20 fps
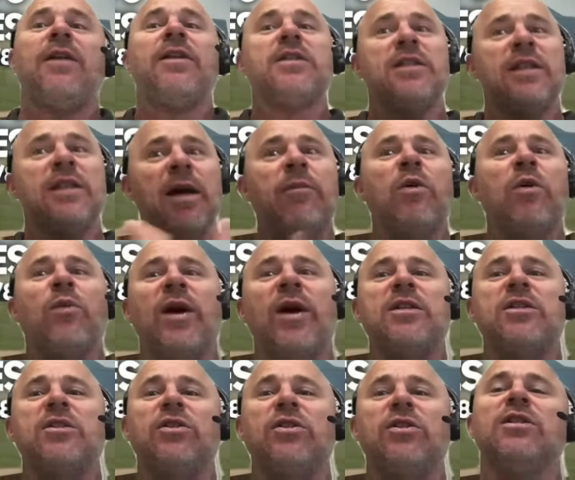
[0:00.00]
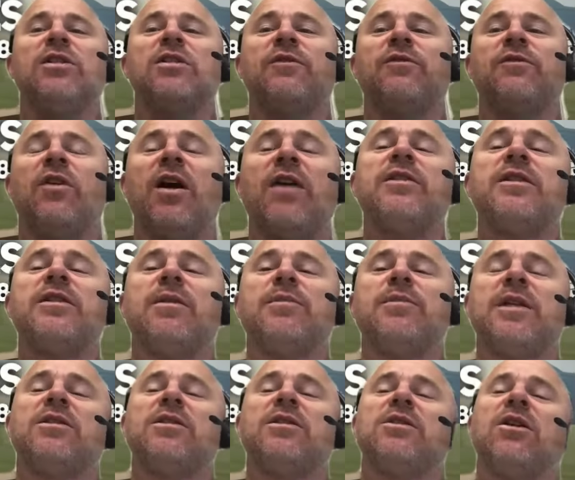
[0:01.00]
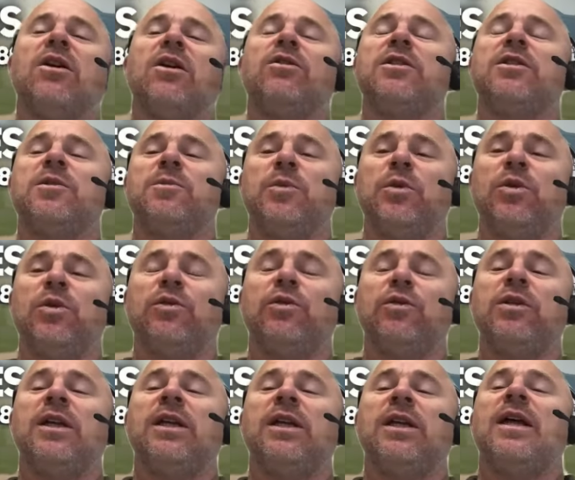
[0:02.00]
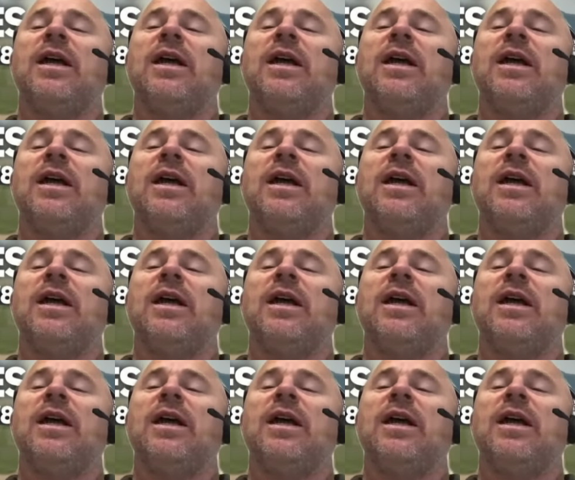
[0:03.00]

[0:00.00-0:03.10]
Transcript: There's a number of ways to do this. The 5 sit-up, 10 cycles is beautiful.